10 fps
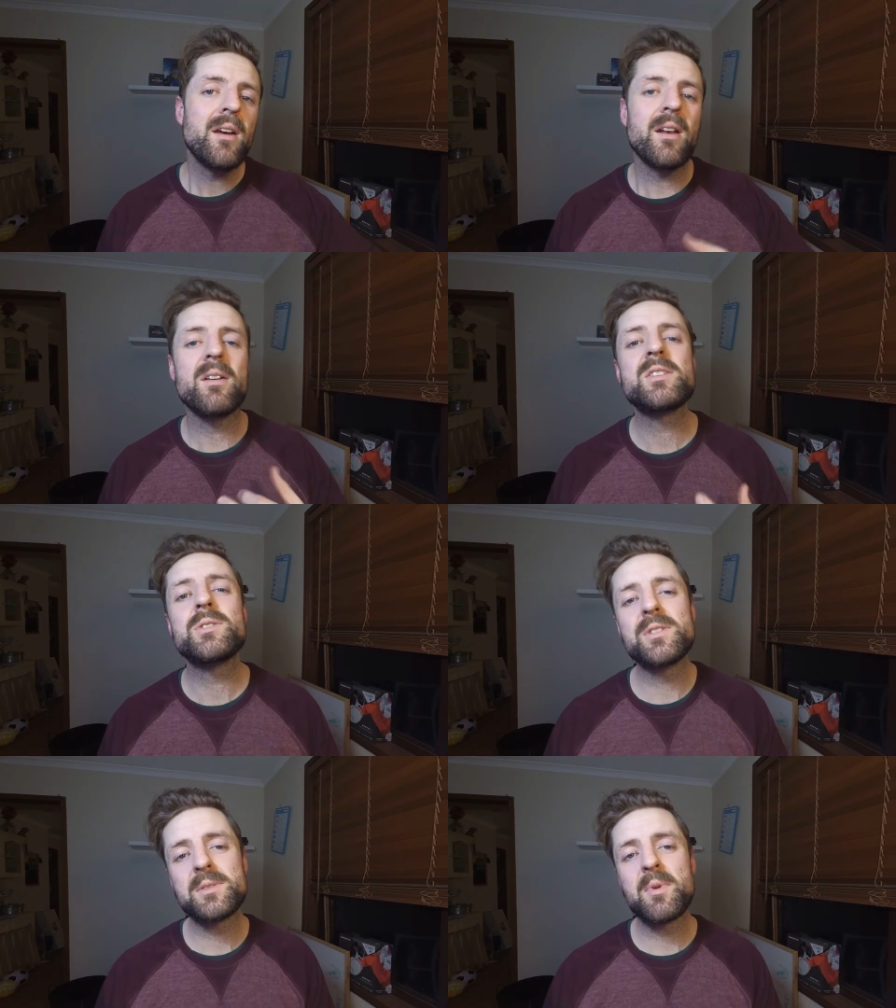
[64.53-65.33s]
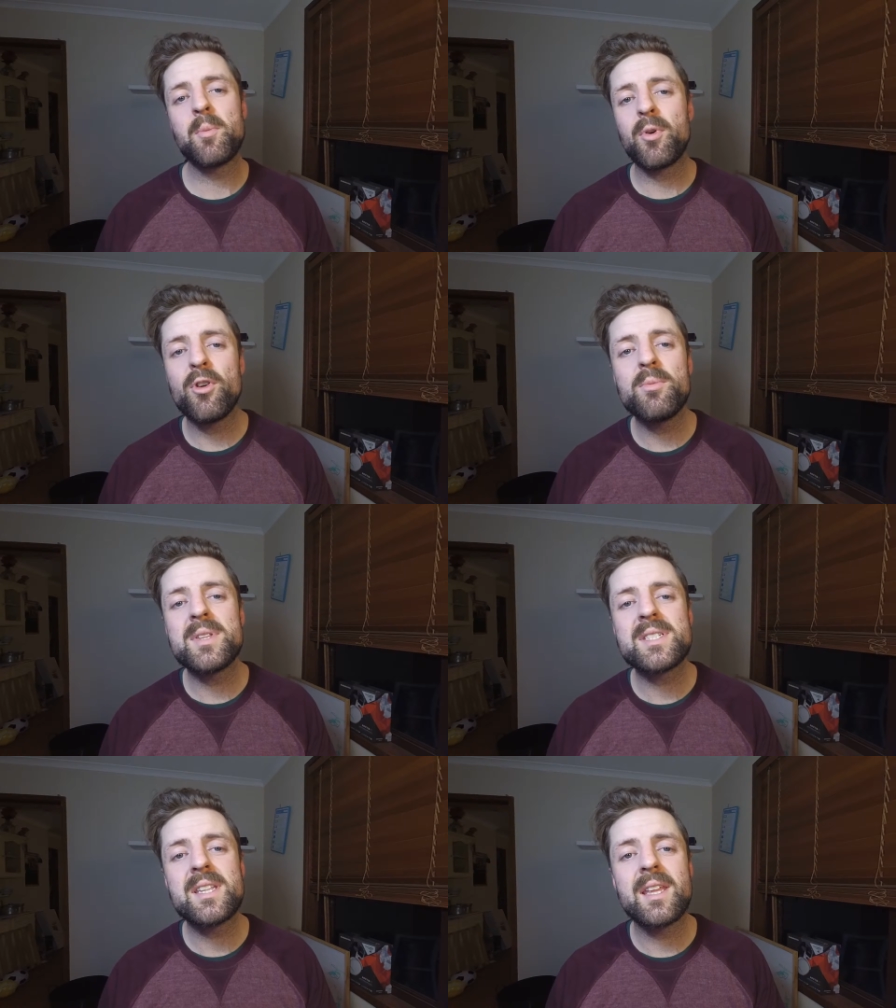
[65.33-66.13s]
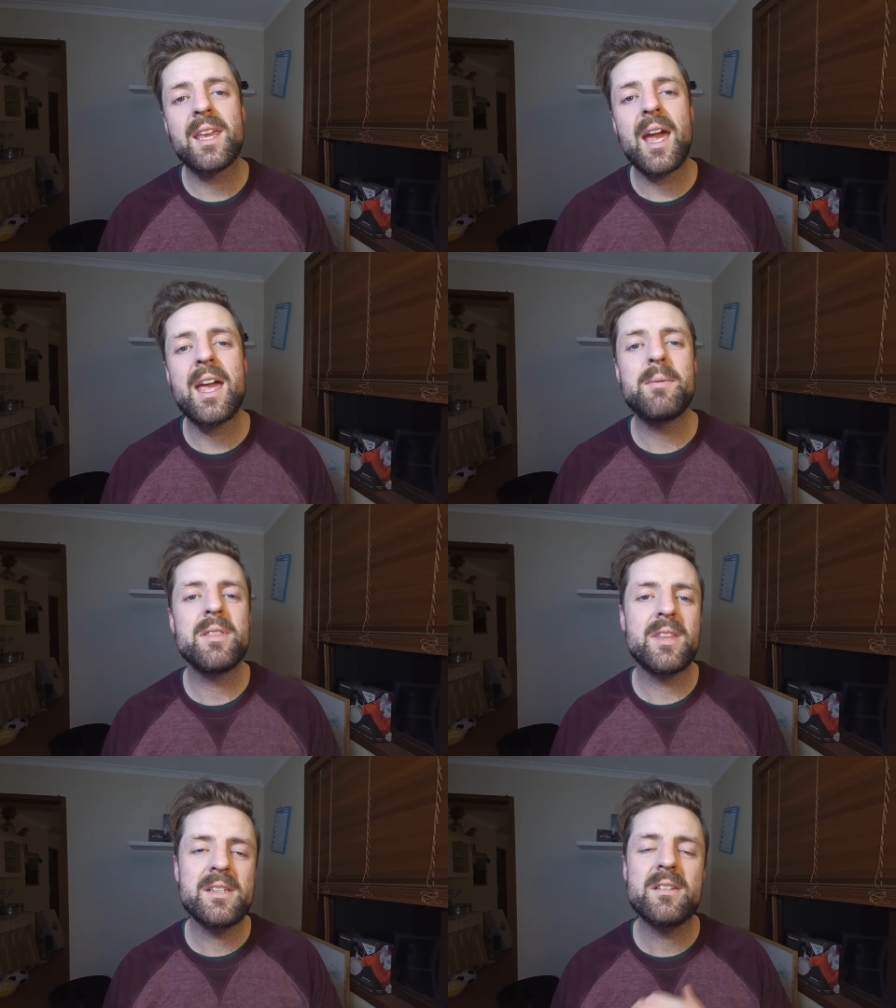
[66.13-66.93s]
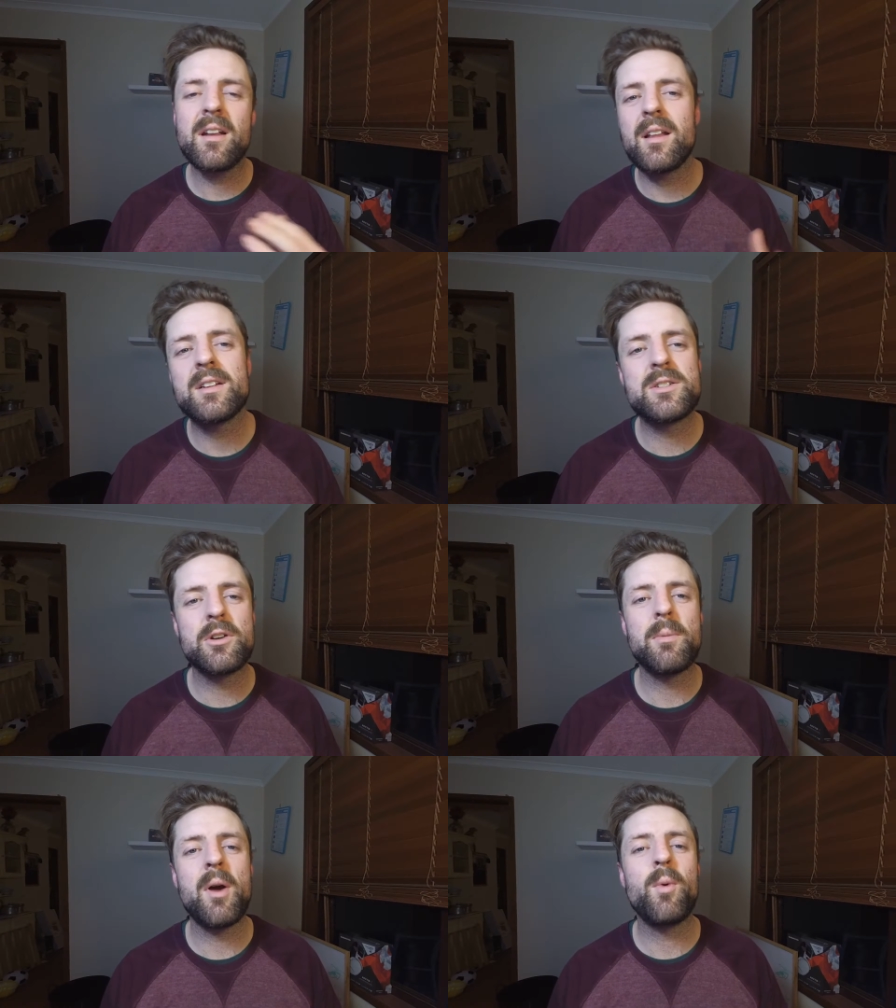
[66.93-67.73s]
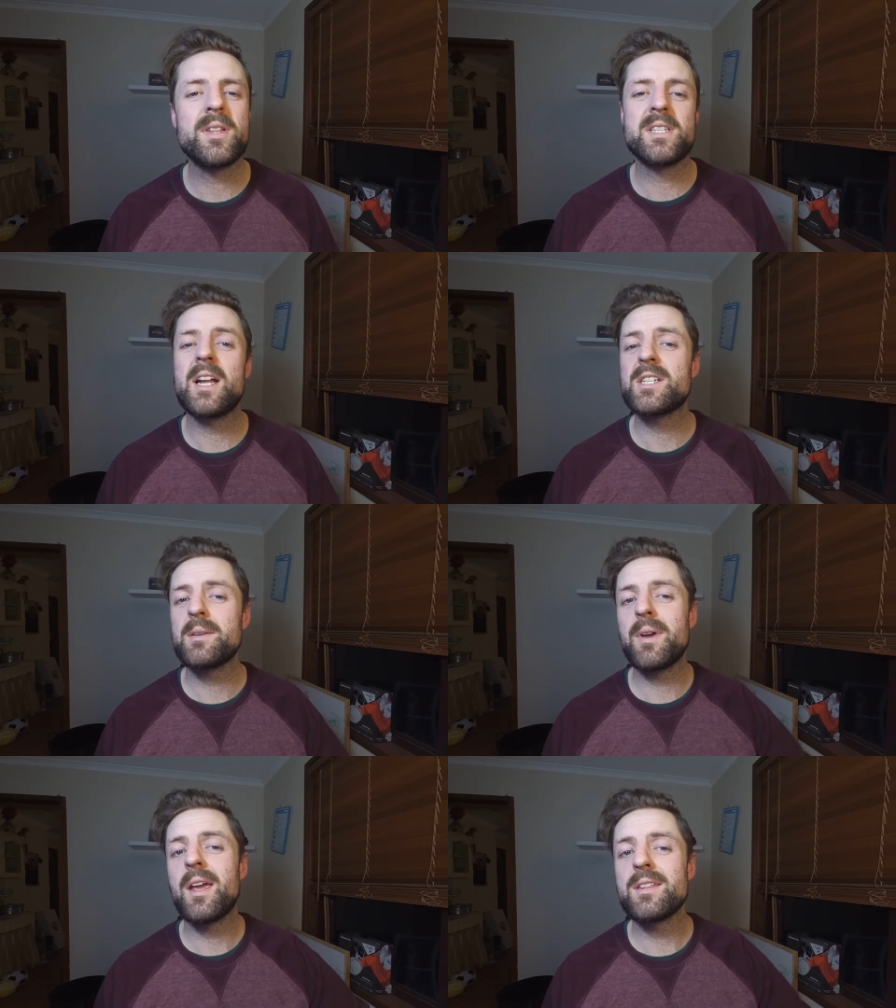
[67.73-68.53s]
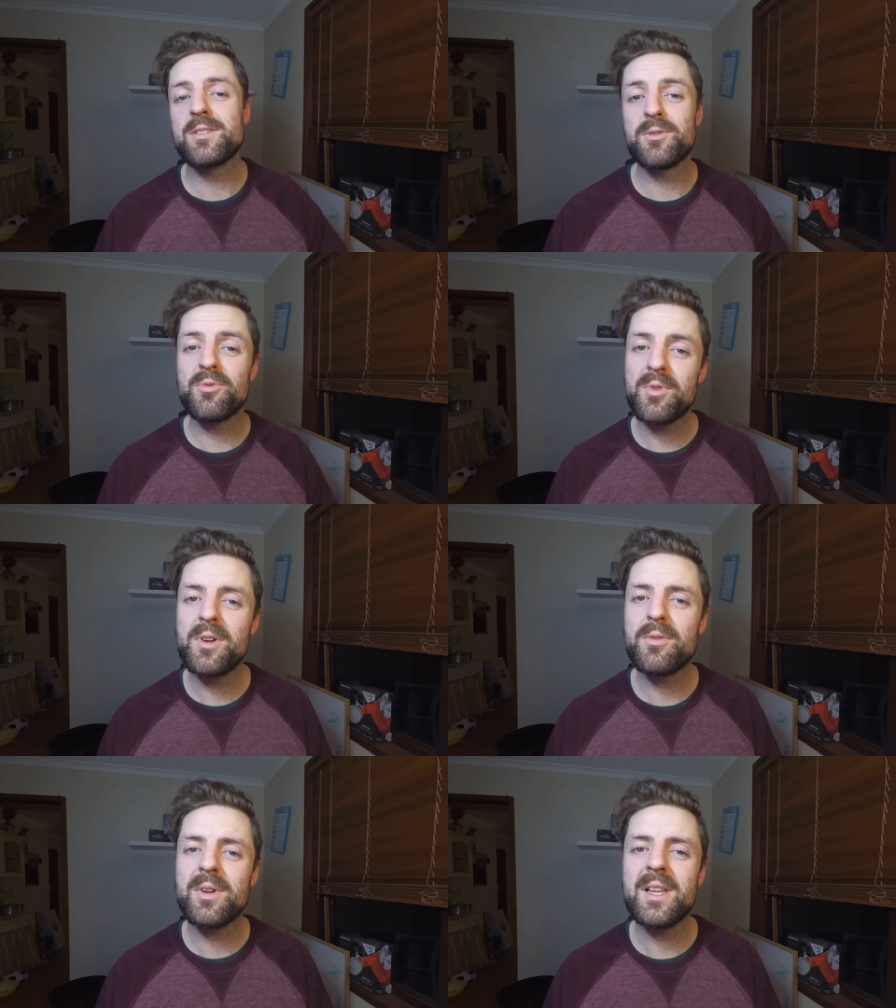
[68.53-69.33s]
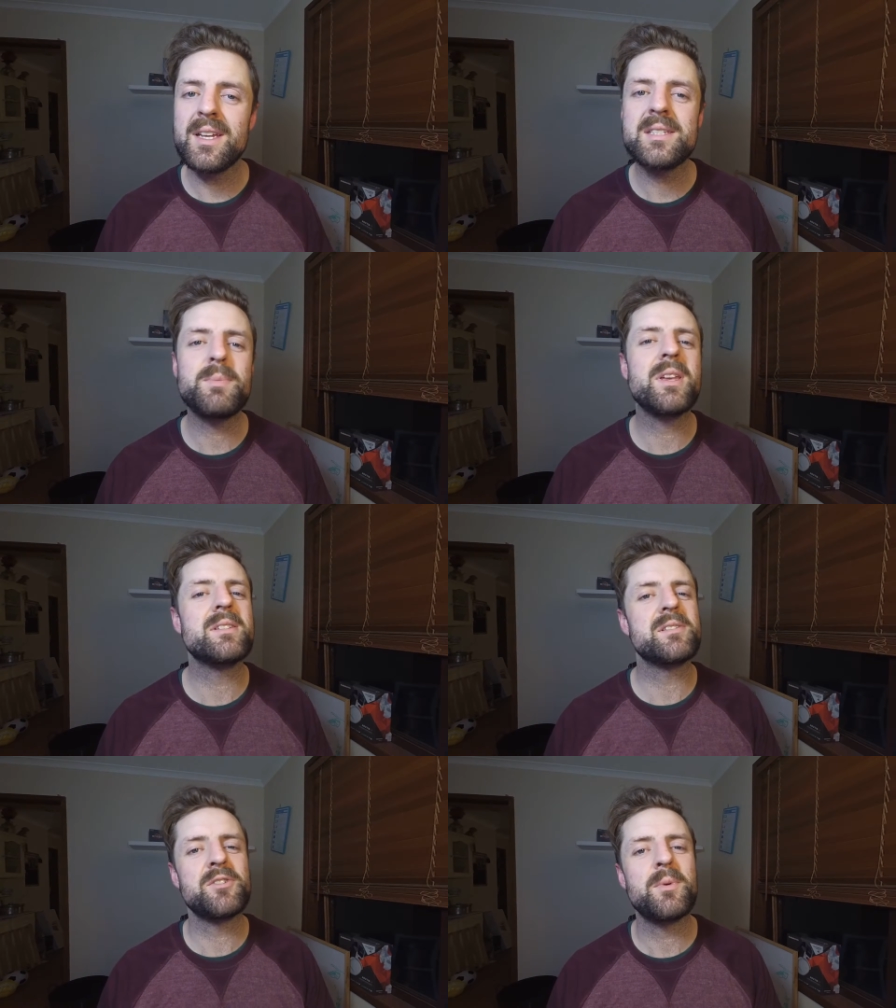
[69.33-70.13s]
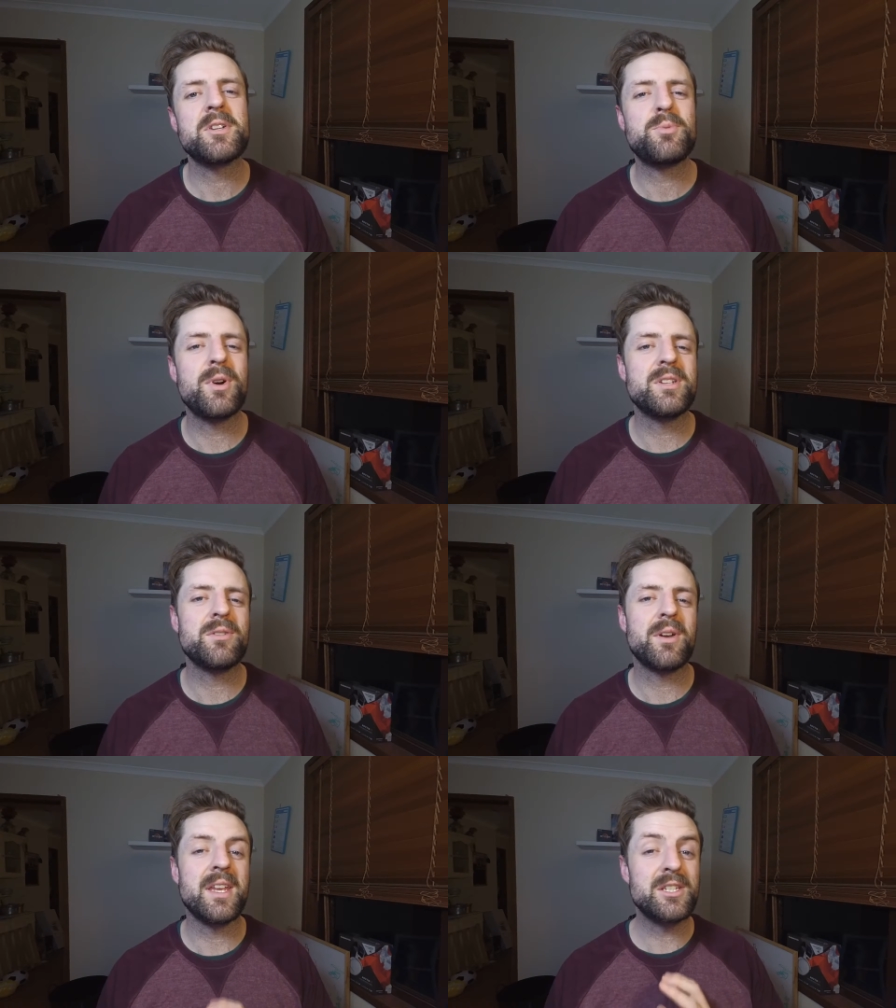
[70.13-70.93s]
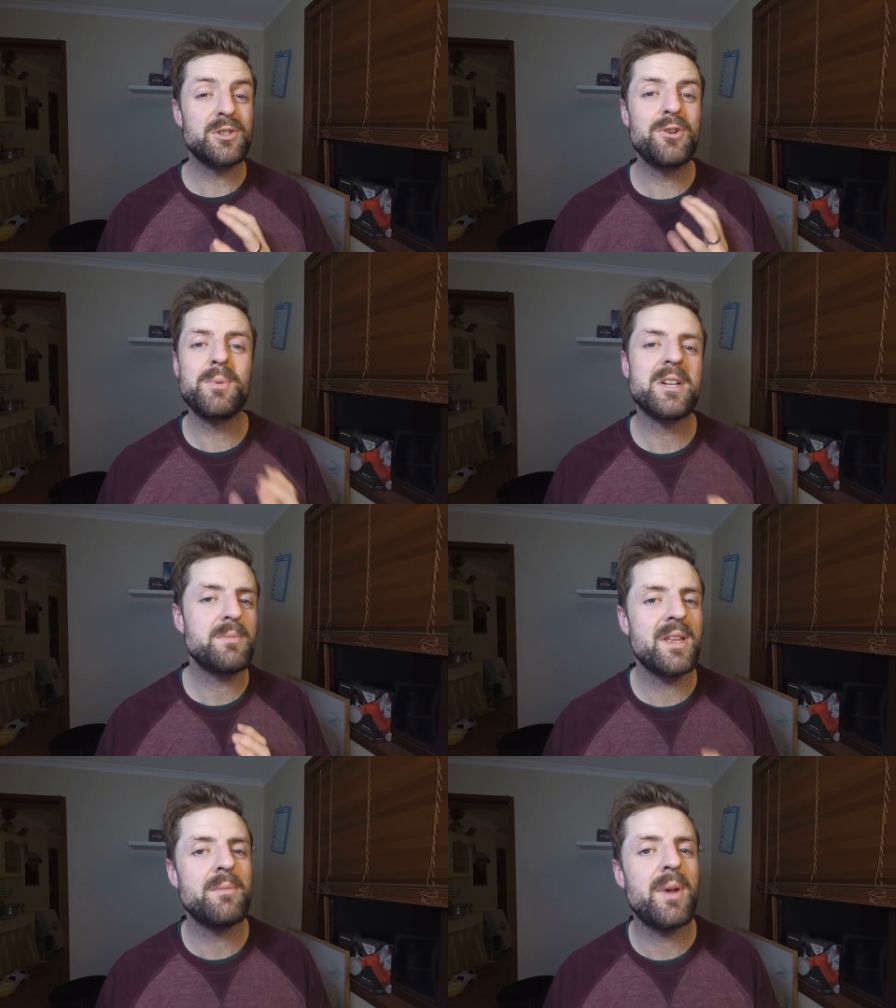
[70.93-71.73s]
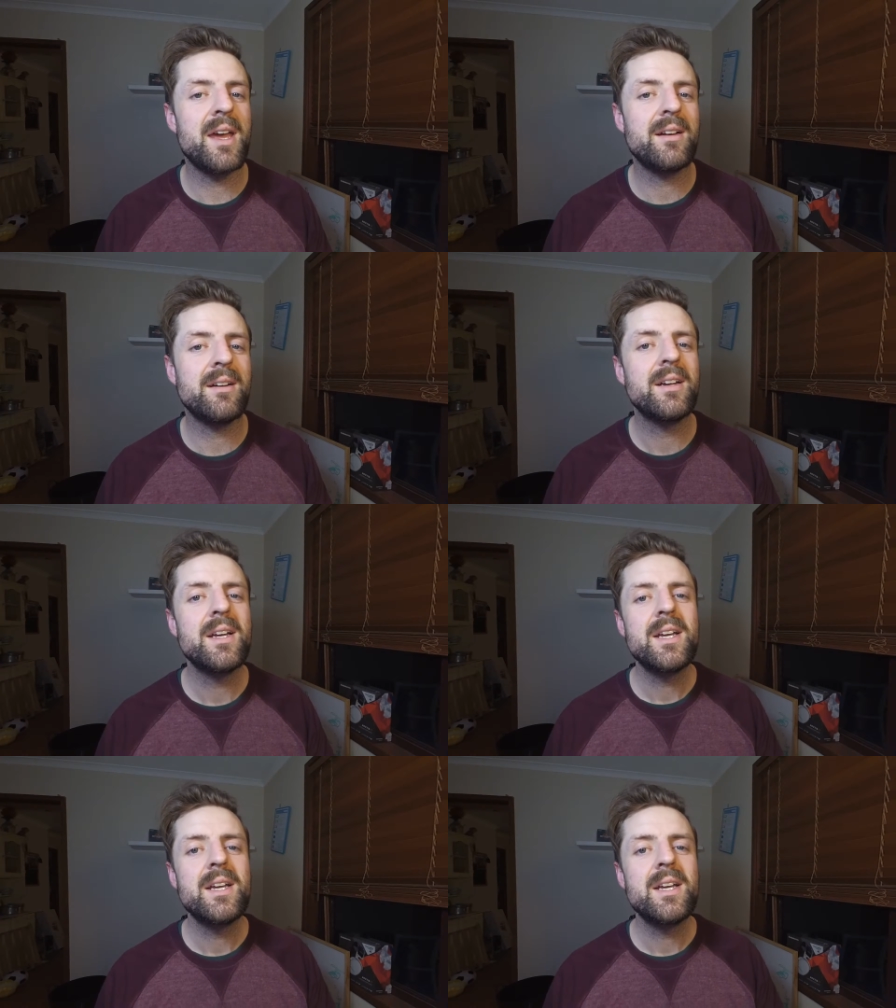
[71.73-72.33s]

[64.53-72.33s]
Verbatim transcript: Now, I saw some improvements in the game and things that I'd like to talk about once I actually get my hands on the real release because there's not much point talking too much about the beta.